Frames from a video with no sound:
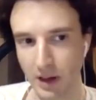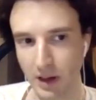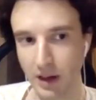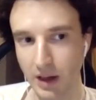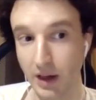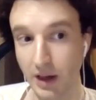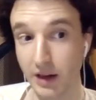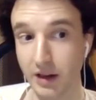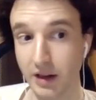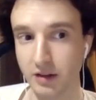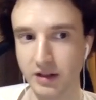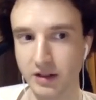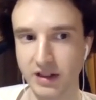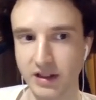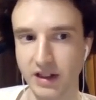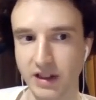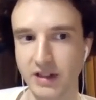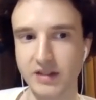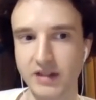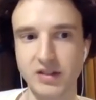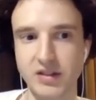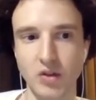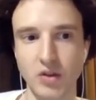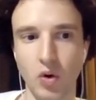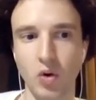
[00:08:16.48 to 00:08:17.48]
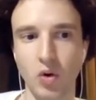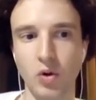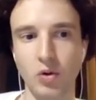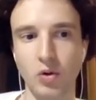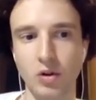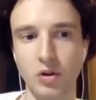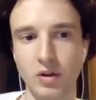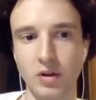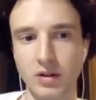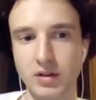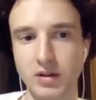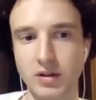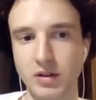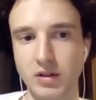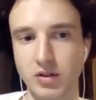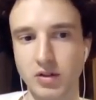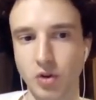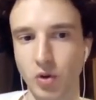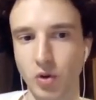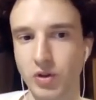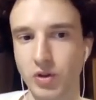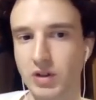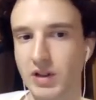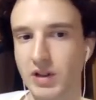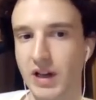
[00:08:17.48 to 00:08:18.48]
and it contains all
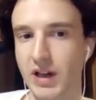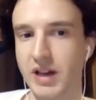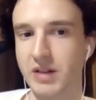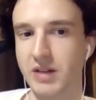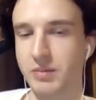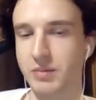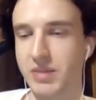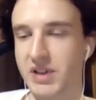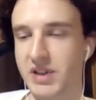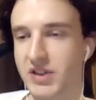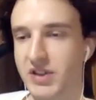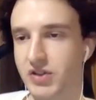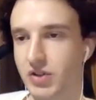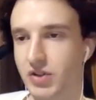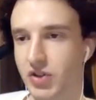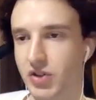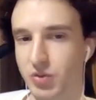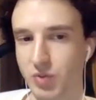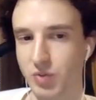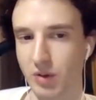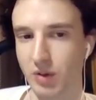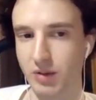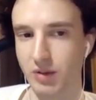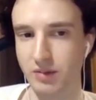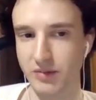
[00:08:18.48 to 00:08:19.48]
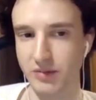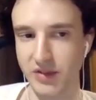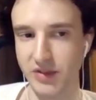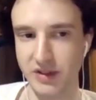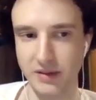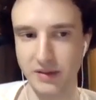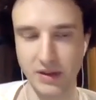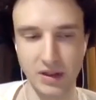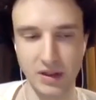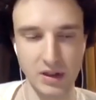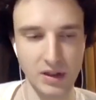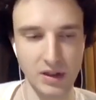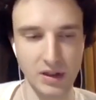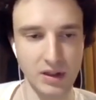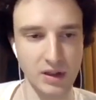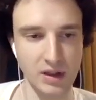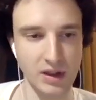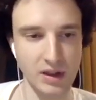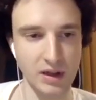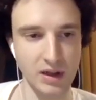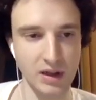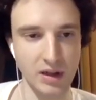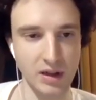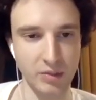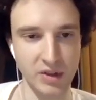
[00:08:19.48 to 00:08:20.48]
total NP search problems.
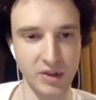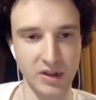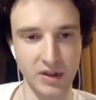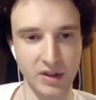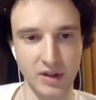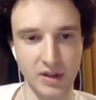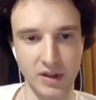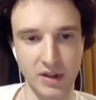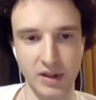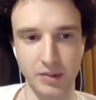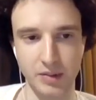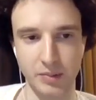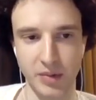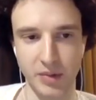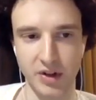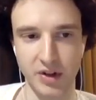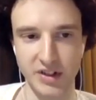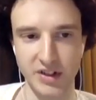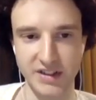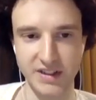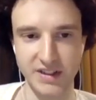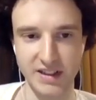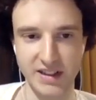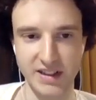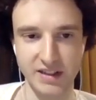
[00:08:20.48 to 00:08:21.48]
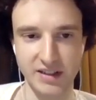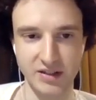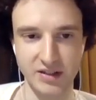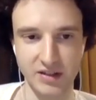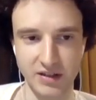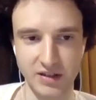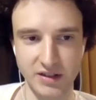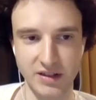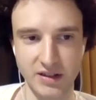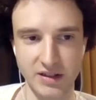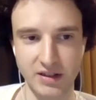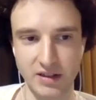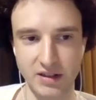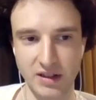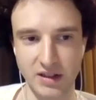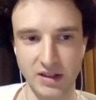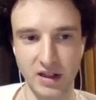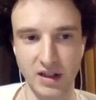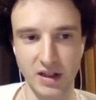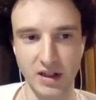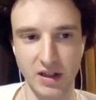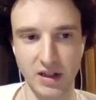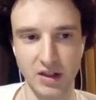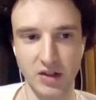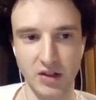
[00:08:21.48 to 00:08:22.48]
Let me parse that sentence.
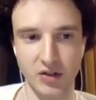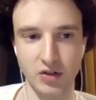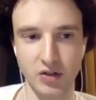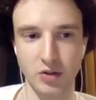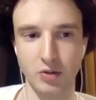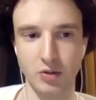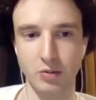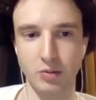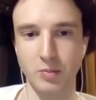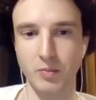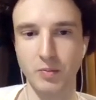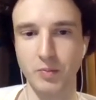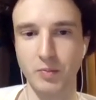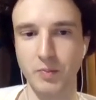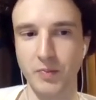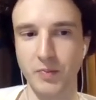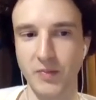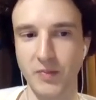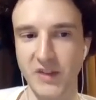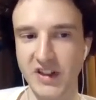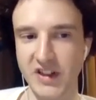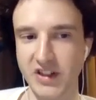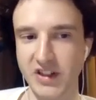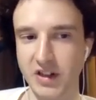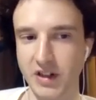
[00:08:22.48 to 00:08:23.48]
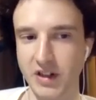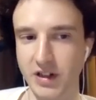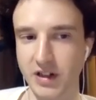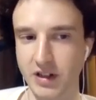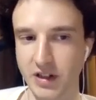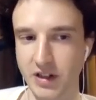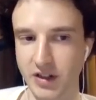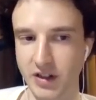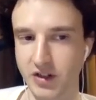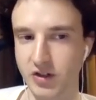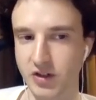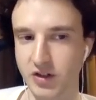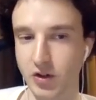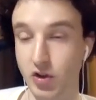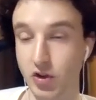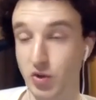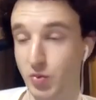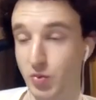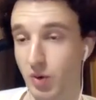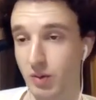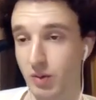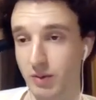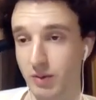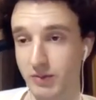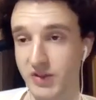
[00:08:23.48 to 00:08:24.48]
So these are search
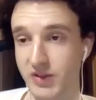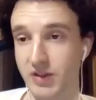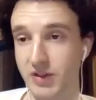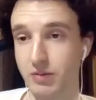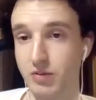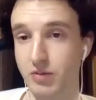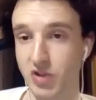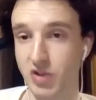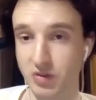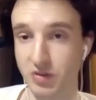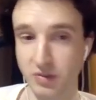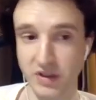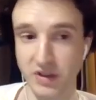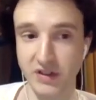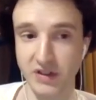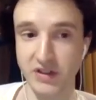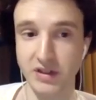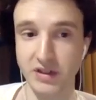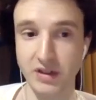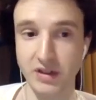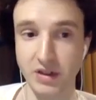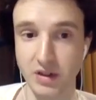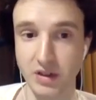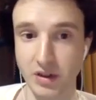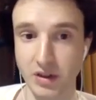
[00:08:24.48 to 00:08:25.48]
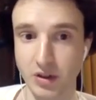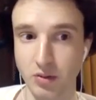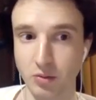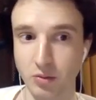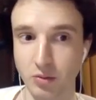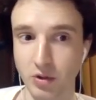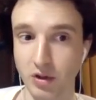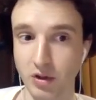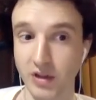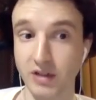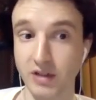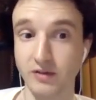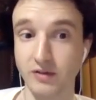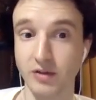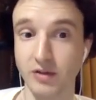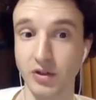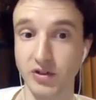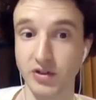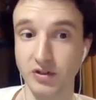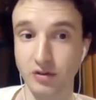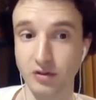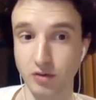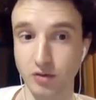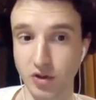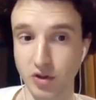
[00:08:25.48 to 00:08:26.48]
problems, which means we're looking for a
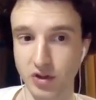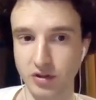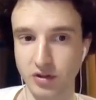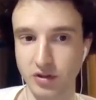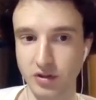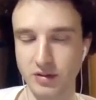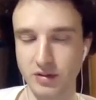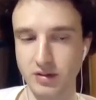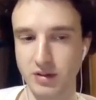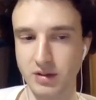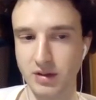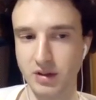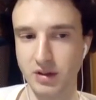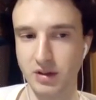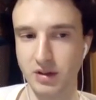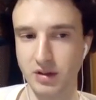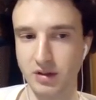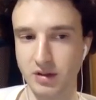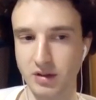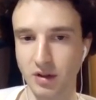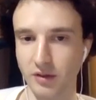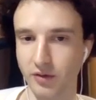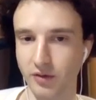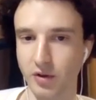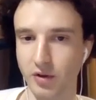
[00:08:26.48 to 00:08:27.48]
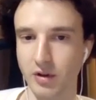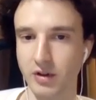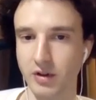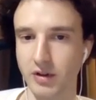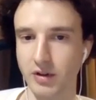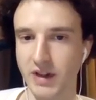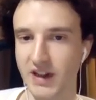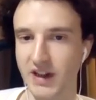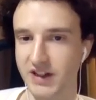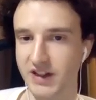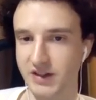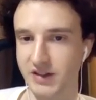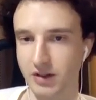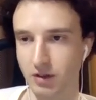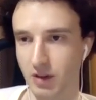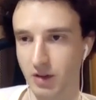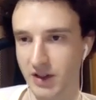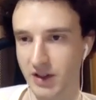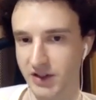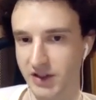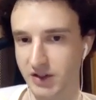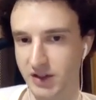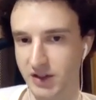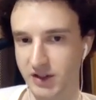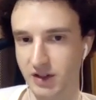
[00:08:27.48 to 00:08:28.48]
solution, not for a yes/no
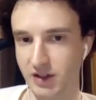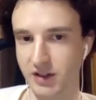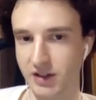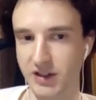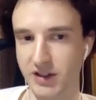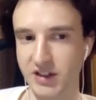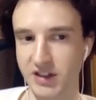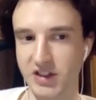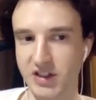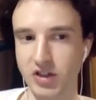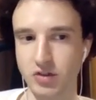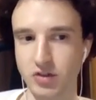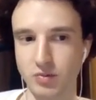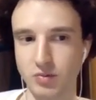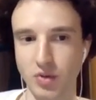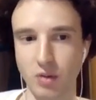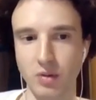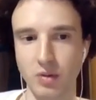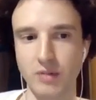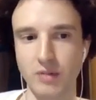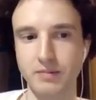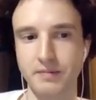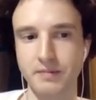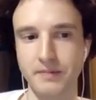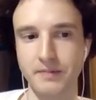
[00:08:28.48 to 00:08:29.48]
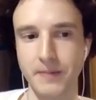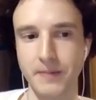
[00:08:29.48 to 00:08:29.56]
answer. It's not a decision problem.